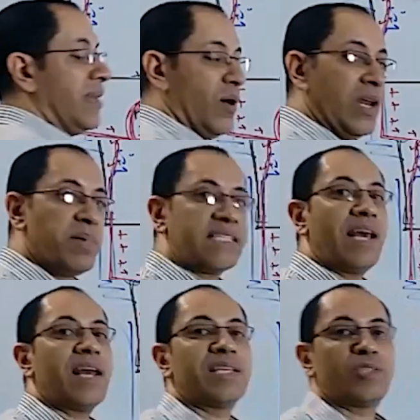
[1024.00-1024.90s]
have the
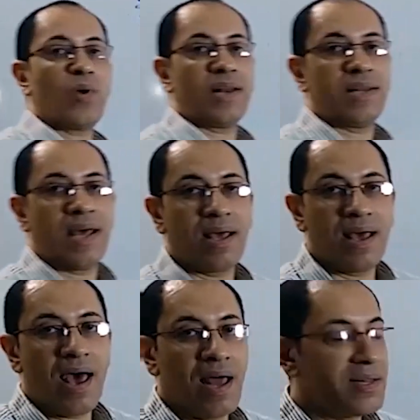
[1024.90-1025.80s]
same chemical
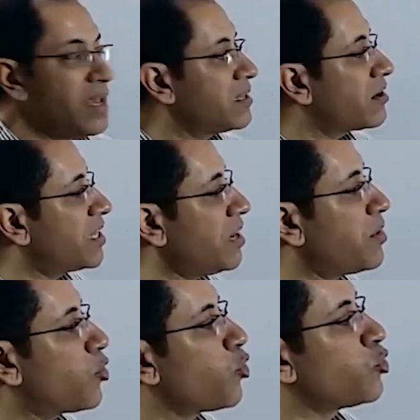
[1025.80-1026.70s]
transmitter,
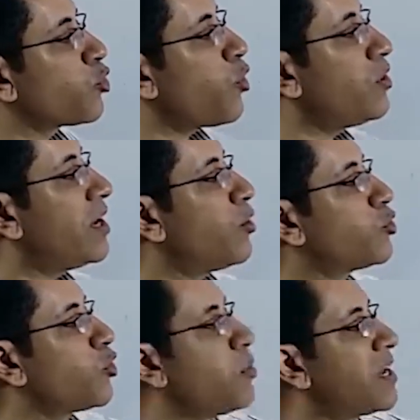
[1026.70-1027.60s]

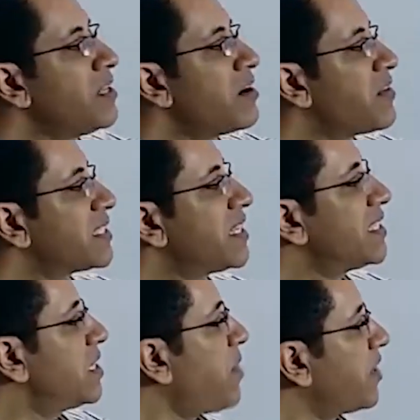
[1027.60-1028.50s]
acetylcholine, and the
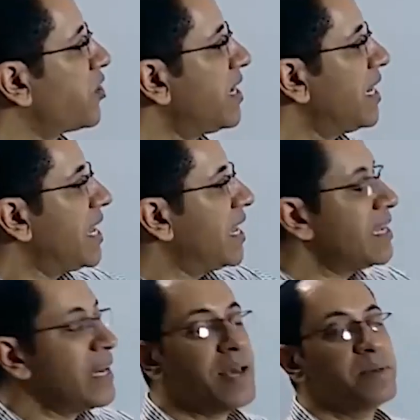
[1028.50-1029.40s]
same receptor
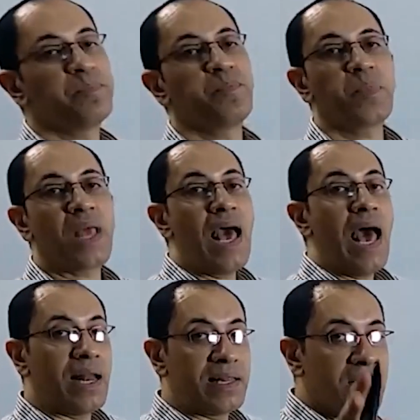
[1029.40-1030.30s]
called
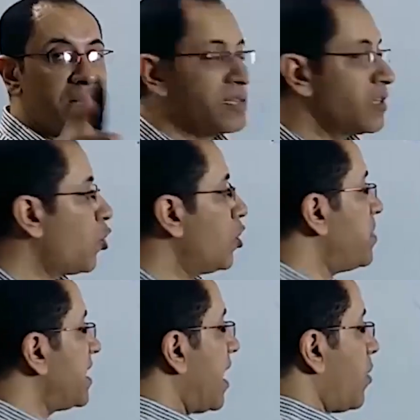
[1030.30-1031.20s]
nicotinic
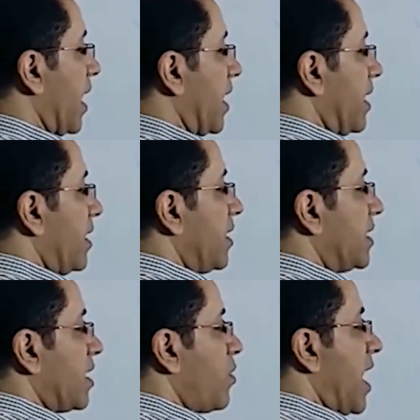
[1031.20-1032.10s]
acetylcholine
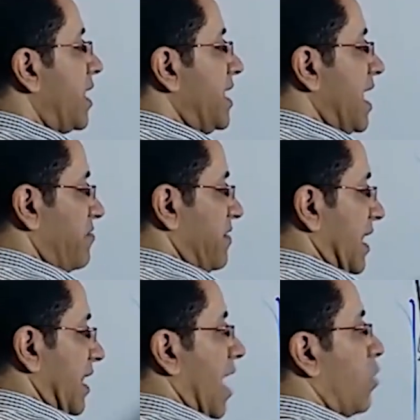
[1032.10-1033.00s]
receptor. So a